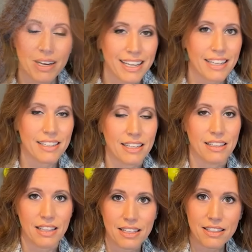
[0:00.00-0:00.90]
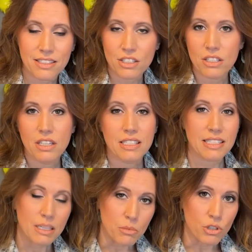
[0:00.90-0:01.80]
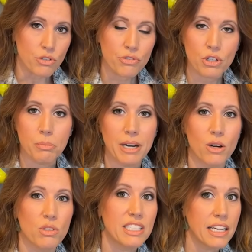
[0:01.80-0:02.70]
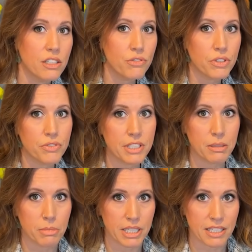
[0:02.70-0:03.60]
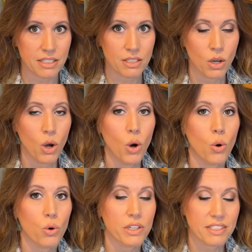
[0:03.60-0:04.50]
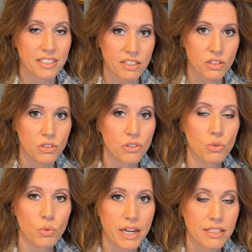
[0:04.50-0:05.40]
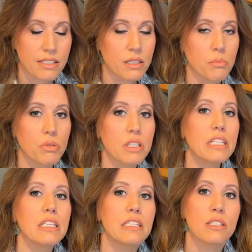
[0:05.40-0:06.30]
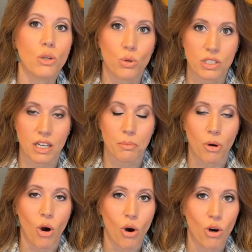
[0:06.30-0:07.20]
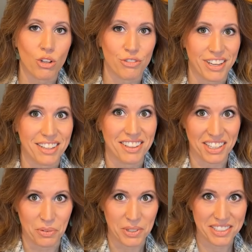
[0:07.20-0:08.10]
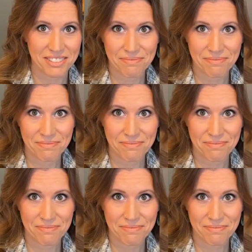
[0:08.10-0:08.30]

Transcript: ahead and let this simmer for about 10 to 15 minutes or until the rice completely soaks up all of that liquid.